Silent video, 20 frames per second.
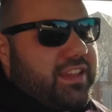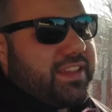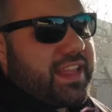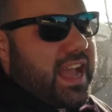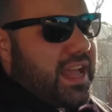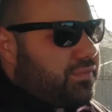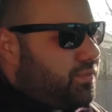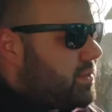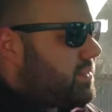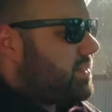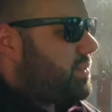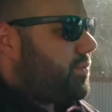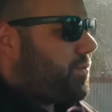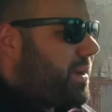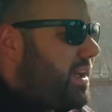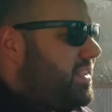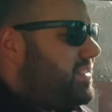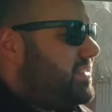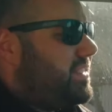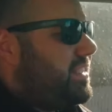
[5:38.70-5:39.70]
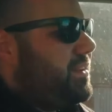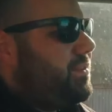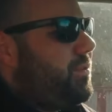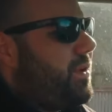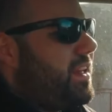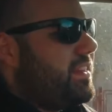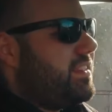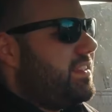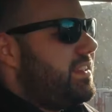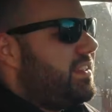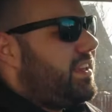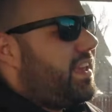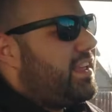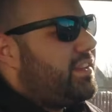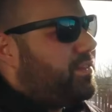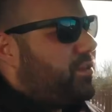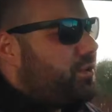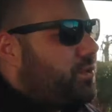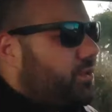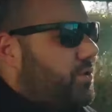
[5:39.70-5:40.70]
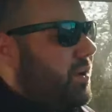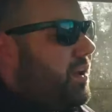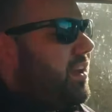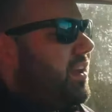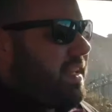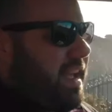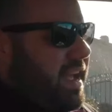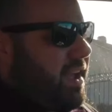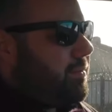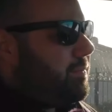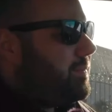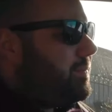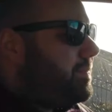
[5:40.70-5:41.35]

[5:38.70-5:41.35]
and that was crazy. What he can do, damn.